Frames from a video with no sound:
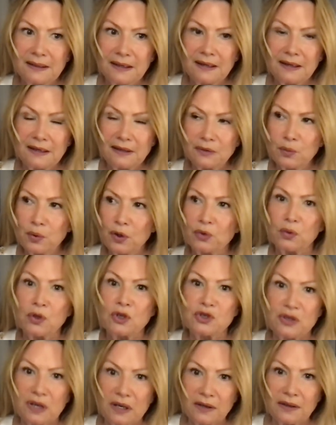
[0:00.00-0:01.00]
and what
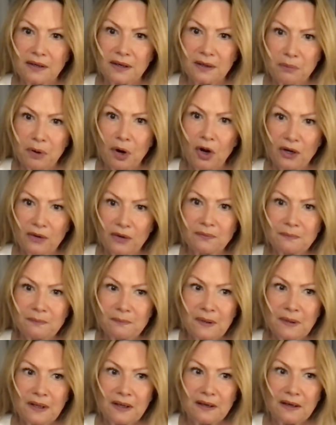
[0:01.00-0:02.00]
was done upon
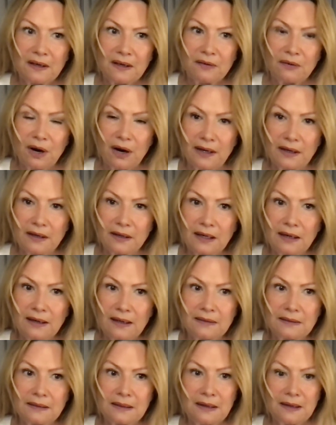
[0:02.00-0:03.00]
Reiner.
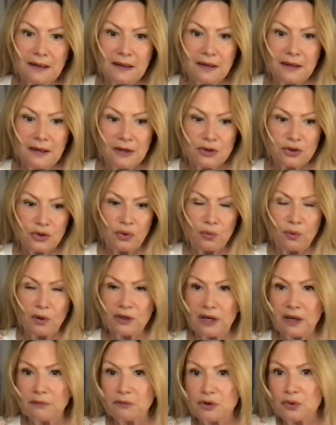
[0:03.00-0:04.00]
And so what
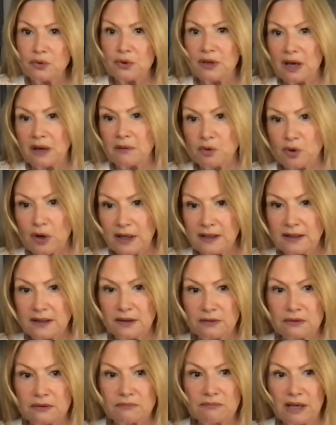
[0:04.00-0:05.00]
I'm doing, I'm
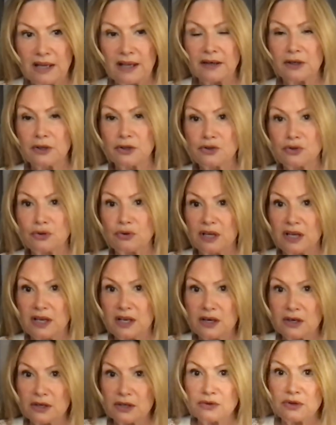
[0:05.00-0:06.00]
writing letters to
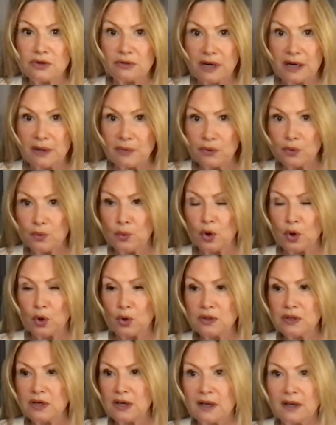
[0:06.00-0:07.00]
leaders around the
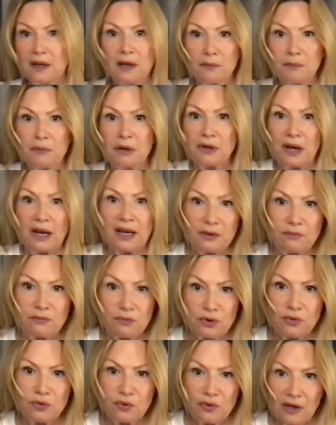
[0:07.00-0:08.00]
world, but I
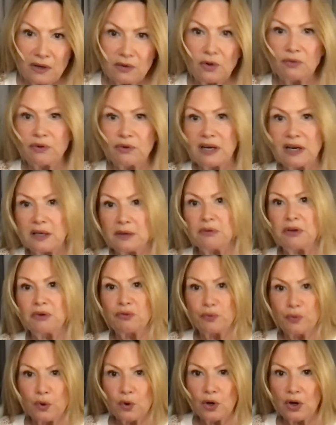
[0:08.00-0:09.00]
do that already
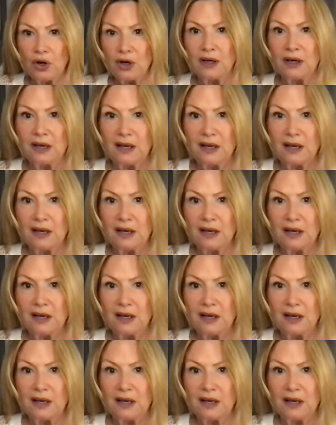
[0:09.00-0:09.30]
before